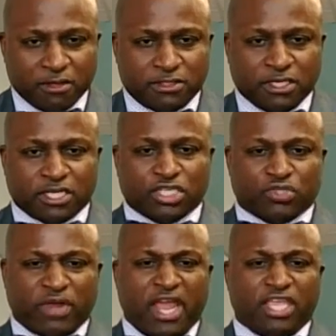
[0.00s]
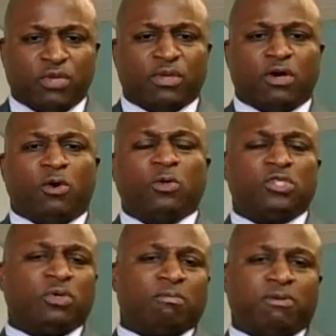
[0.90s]
to constrain you and hold
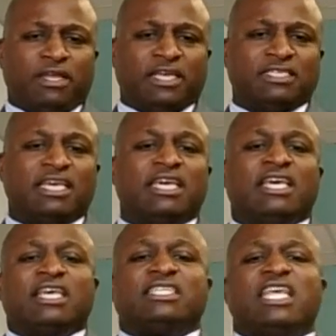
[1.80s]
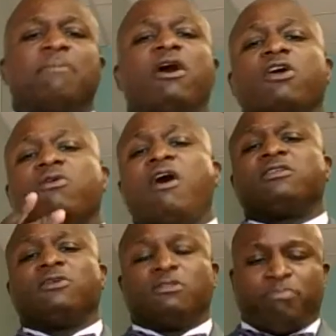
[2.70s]
you in place. Step across
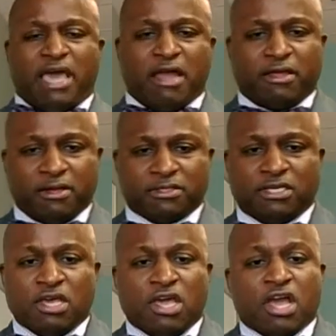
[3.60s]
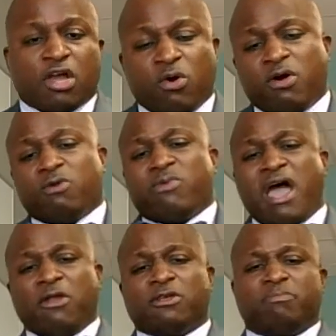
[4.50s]
those barriers, go
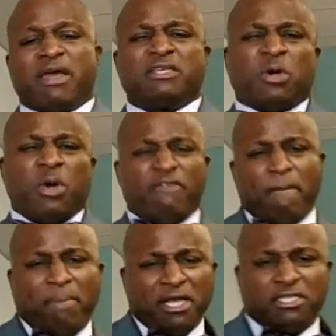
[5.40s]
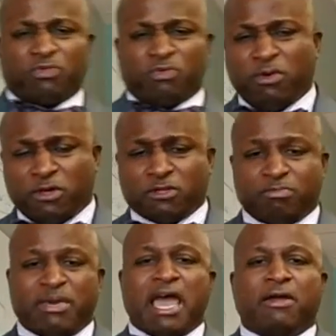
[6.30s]
around those barriers, or even bust through those
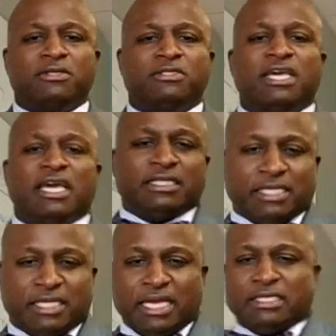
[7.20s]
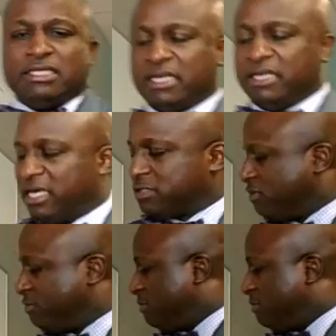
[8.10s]
barriers to get to that next realm of